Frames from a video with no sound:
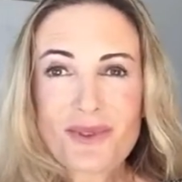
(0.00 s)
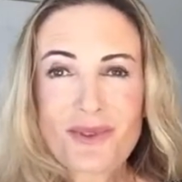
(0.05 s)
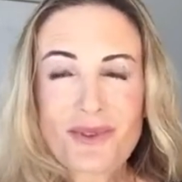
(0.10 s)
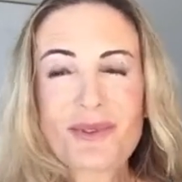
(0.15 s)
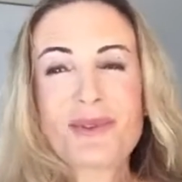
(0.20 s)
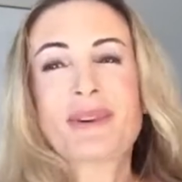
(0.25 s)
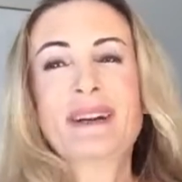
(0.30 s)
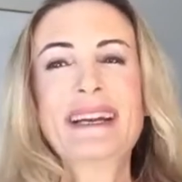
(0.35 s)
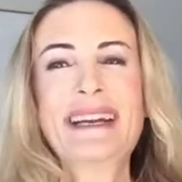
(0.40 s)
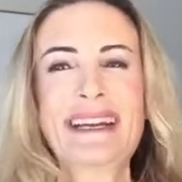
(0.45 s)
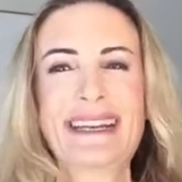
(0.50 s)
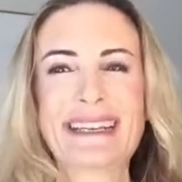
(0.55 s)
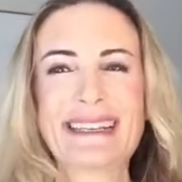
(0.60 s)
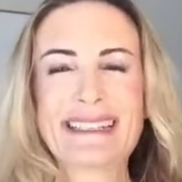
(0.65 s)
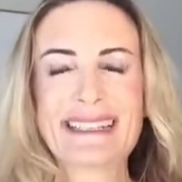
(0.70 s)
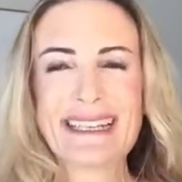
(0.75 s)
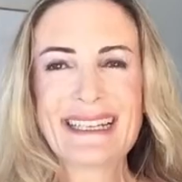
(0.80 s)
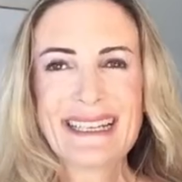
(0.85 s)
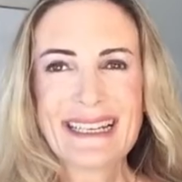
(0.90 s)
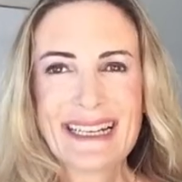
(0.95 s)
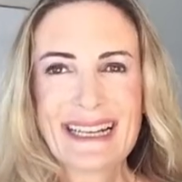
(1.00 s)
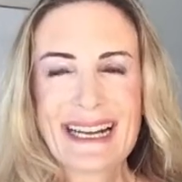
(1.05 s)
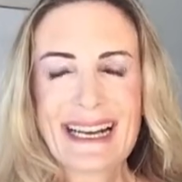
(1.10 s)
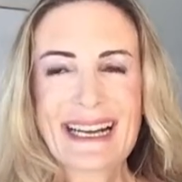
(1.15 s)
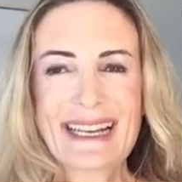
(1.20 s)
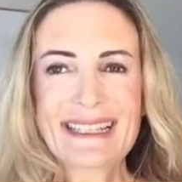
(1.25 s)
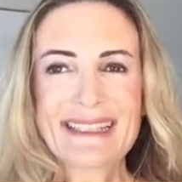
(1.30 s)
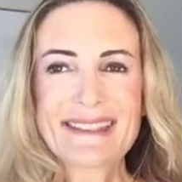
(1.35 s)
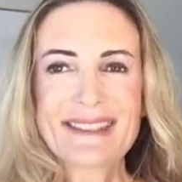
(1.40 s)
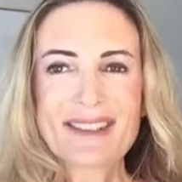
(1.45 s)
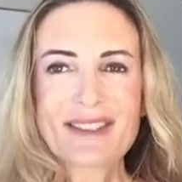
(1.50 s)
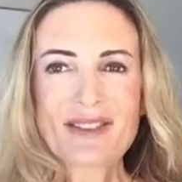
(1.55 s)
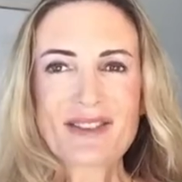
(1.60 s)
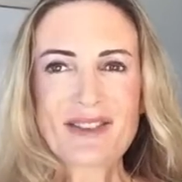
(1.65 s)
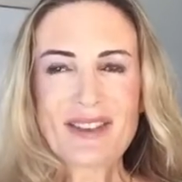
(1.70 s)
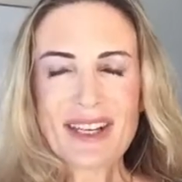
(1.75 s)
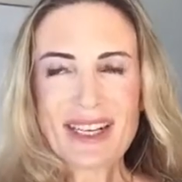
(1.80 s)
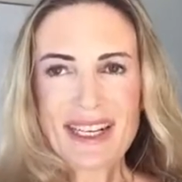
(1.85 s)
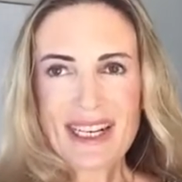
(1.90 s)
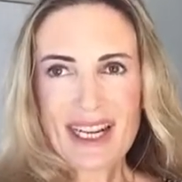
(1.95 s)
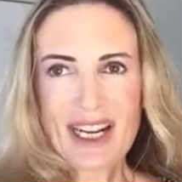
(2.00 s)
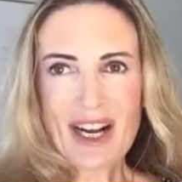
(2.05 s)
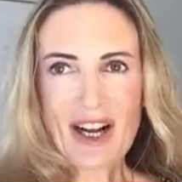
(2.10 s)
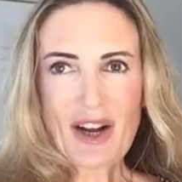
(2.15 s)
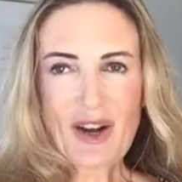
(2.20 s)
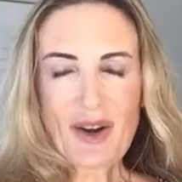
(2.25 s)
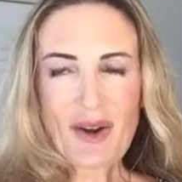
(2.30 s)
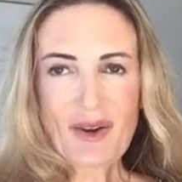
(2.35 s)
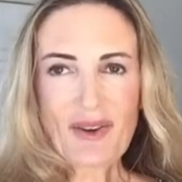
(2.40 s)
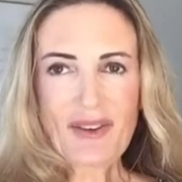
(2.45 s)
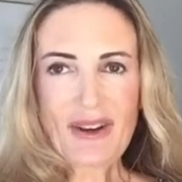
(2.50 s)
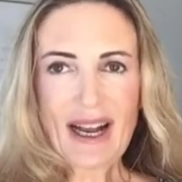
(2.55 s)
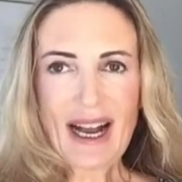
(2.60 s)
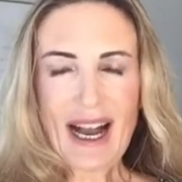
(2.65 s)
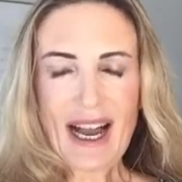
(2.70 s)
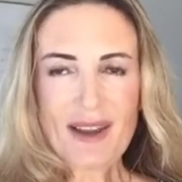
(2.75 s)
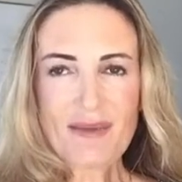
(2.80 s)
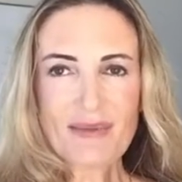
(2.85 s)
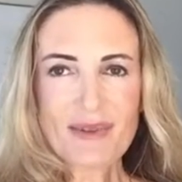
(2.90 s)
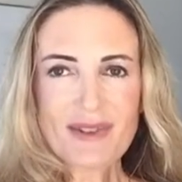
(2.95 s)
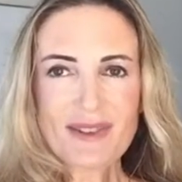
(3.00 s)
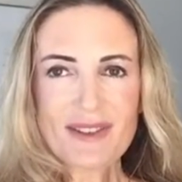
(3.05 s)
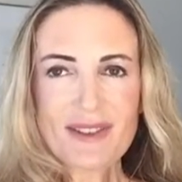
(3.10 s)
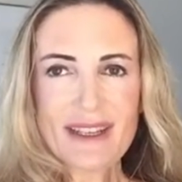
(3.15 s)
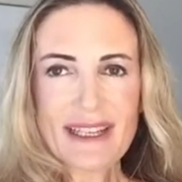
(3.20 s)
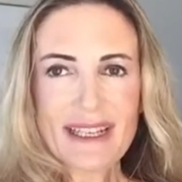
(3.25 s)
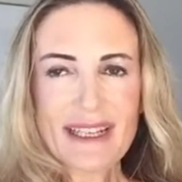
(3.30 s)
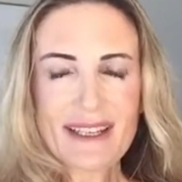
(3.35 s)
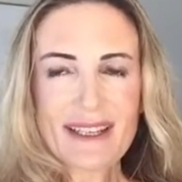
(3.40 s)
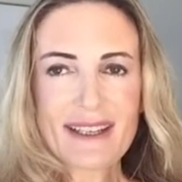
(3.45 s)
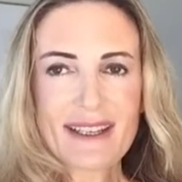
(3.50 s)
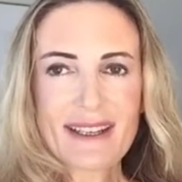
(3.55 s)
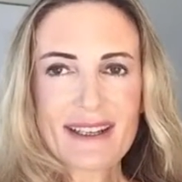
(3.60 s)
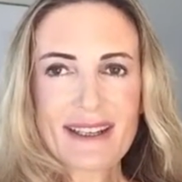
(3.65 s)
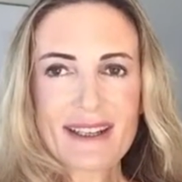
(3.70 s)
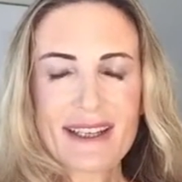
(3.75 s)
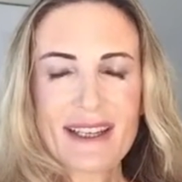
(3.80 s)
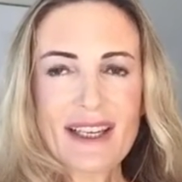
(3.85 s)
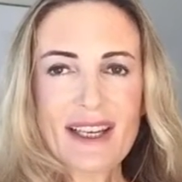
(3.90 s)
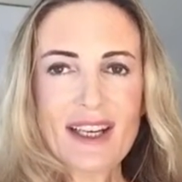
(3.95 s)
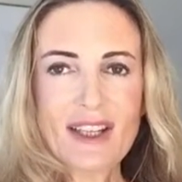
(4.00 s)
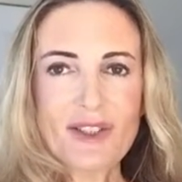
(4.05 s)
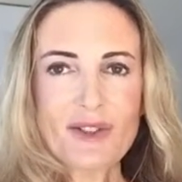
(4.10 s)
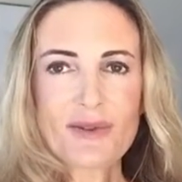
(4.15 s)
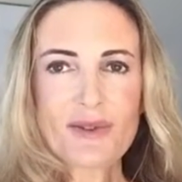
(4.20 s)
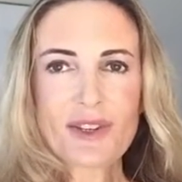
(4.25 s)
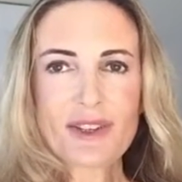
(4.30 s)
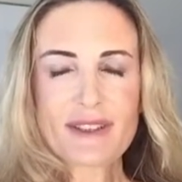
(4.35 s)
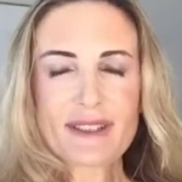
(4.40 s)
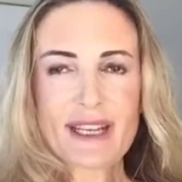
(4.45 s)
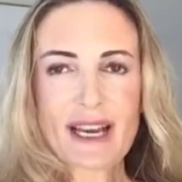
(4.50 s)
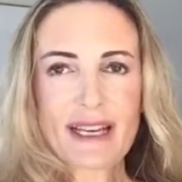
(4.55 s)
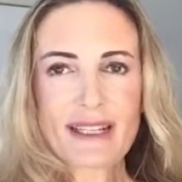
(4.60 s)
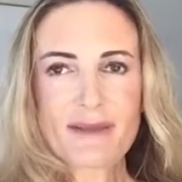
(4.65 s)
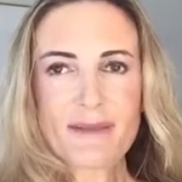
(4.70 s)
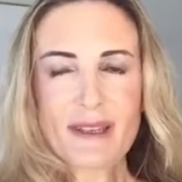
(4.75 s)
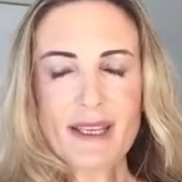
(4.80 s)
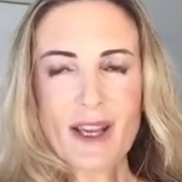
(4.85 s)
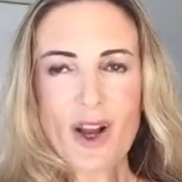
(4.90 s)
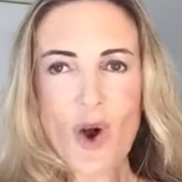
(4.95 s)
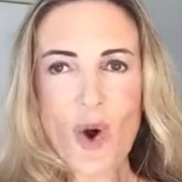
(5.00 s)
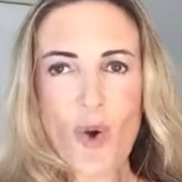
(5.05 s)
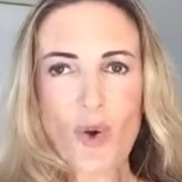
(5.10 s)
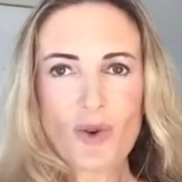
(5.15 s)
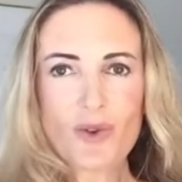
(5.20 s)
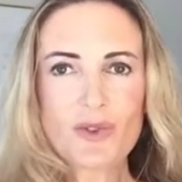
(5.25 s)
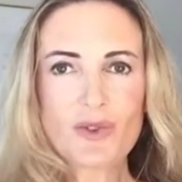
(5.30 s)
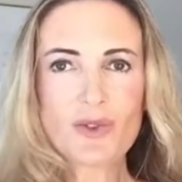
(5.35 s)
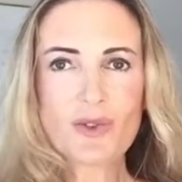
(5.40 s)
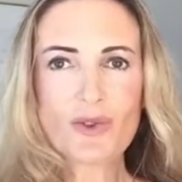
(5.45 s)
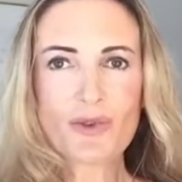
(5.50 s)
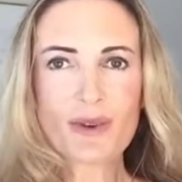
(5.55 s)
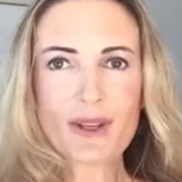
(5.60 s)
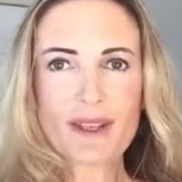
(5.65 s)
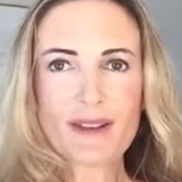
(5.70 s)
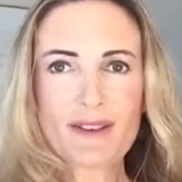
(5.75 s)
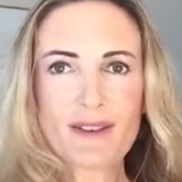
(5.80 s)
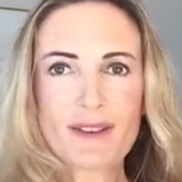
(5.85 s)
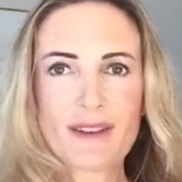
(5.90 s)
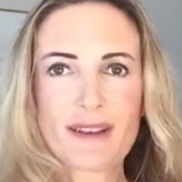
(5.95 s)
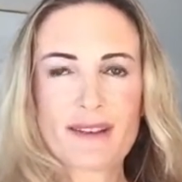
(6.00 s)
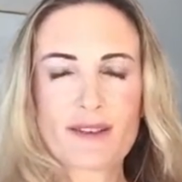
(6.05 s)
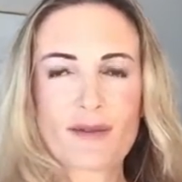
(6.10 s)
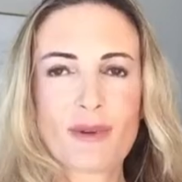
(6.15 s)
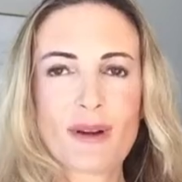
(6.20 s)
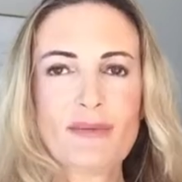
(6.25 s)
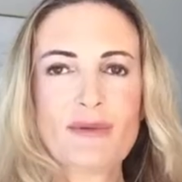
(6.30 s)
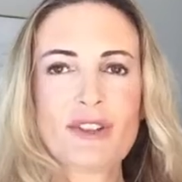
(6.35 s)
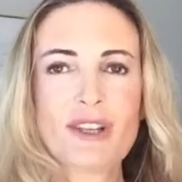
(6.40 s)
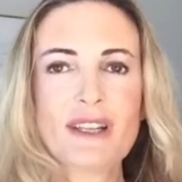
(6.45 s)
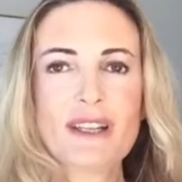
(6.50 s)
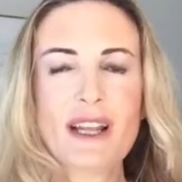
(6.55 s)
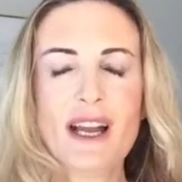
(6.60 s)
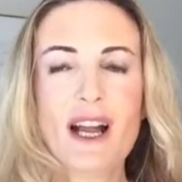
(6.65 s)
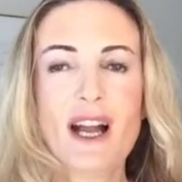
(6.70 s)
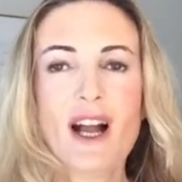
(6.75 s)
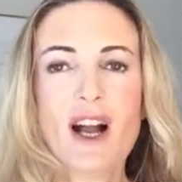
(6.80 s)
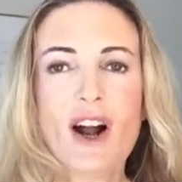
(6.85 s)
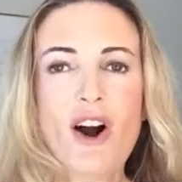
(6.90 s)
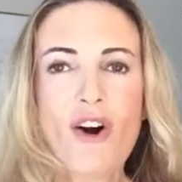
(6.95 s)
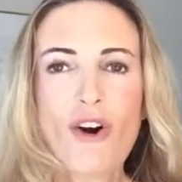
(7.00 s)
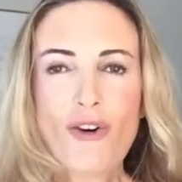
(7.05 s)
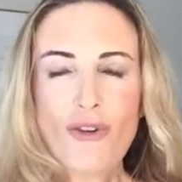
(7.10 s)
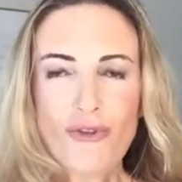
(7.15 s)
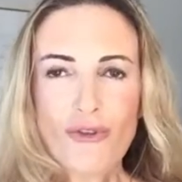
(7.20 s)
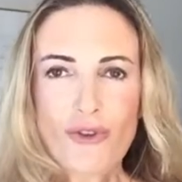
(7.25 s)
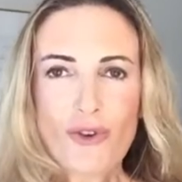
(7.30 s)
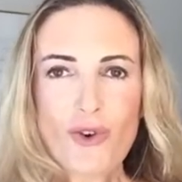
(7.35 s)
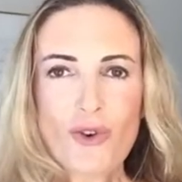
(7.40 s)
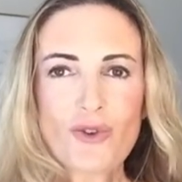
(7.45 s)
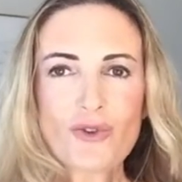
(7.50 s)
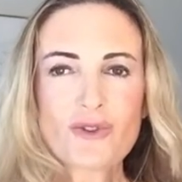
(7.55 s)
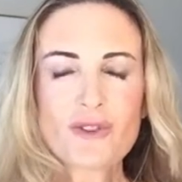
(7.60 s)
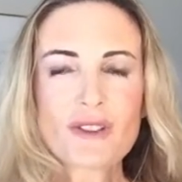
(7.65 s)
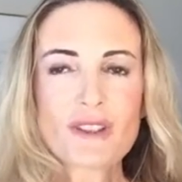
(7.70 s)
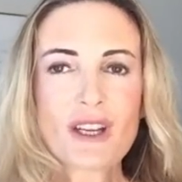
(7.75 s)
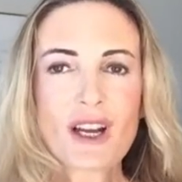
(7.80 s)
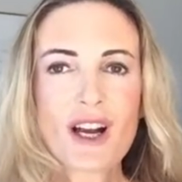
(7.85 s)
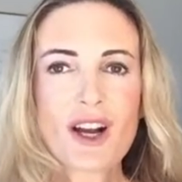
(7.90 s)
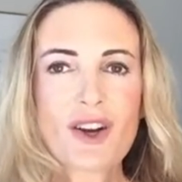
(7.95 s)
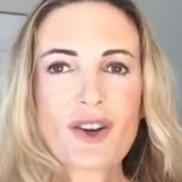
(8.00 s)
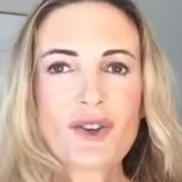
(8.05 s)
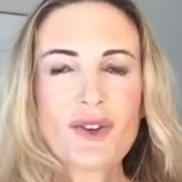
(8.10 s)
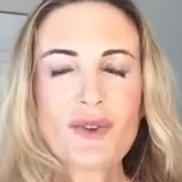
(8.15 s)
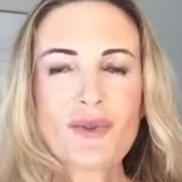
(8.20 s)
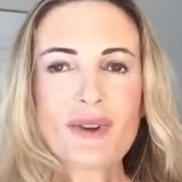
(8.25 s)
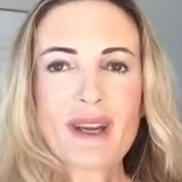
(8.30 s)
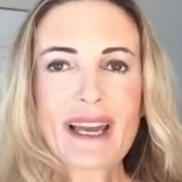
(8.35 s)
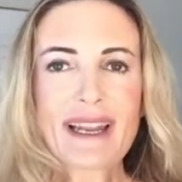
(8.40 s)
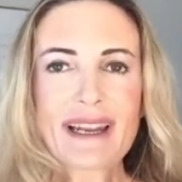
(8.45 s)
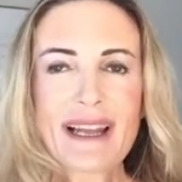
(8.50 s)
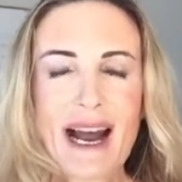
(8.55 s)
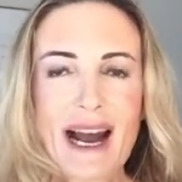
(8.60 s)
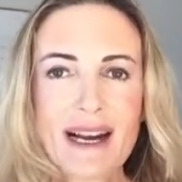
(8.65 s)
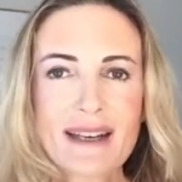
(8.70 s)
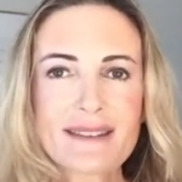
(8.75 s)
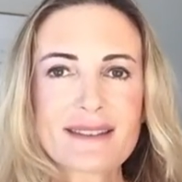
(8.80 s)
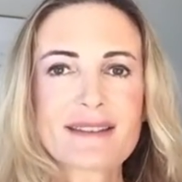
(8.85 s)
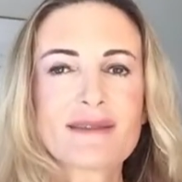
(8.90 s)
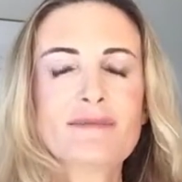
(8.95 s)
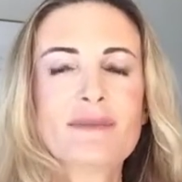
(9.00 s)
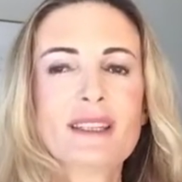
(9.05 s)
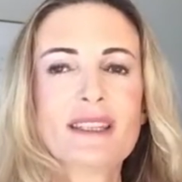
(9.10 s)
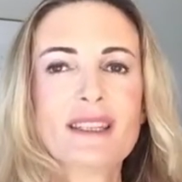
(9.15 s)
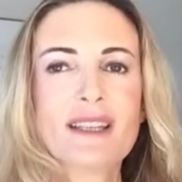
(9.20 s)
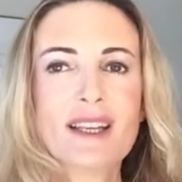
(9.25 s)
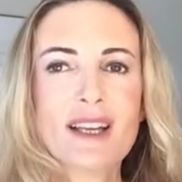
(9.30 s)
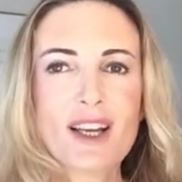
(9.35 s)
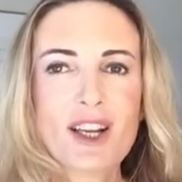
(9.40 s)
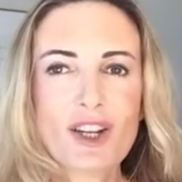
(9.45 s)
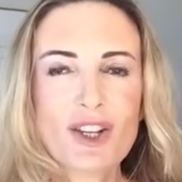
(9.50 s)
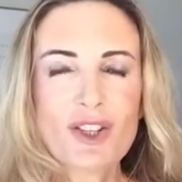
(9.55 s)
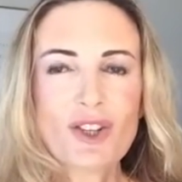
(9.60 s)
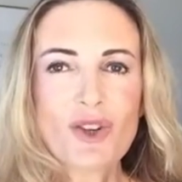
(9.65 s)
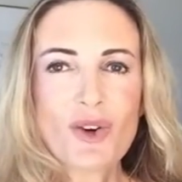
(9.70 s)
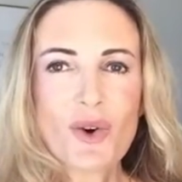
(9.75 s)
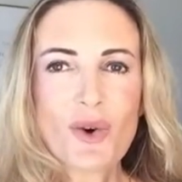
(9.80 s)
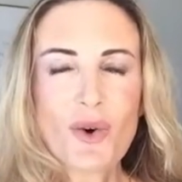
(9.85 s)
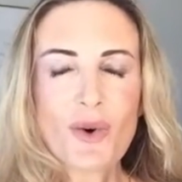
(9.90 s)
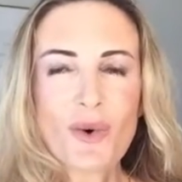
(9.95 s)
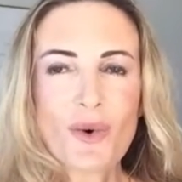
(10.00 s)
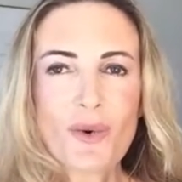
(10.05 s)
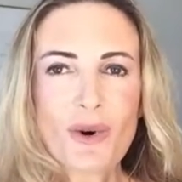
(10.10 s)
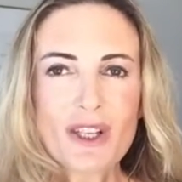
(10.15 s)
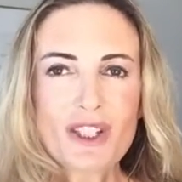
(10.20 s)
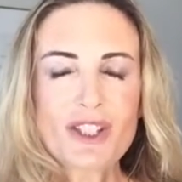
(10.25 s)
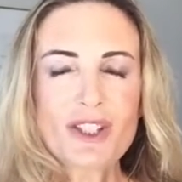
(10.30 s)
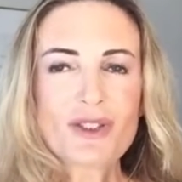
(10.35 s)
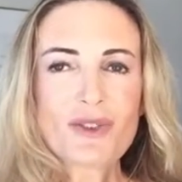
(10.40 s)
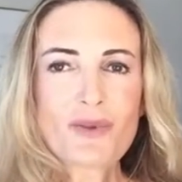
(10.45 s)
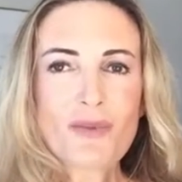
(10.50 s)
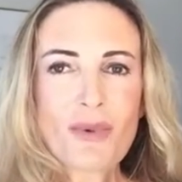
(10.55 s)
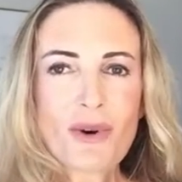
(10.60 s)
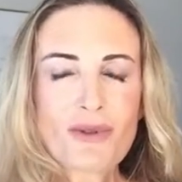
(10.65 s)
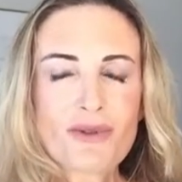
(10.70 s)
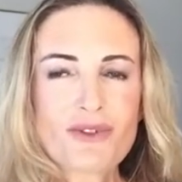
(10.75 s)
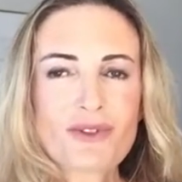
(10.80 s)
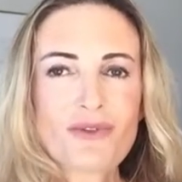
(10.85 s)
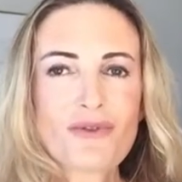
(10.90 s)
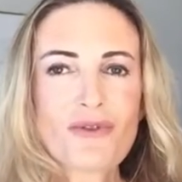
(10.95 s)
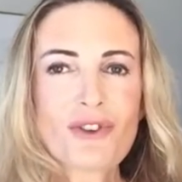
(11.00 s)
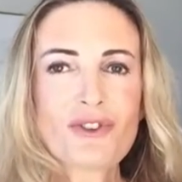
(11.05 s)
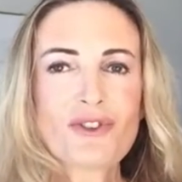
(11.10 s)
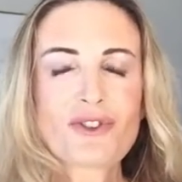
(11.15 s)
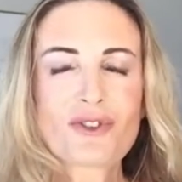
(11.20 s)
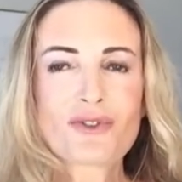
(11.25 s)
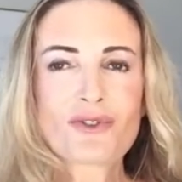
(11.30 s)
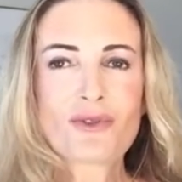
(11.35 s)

create. And so I put the link here to contact me, also in the description. Of course, you can ask me your question about the future,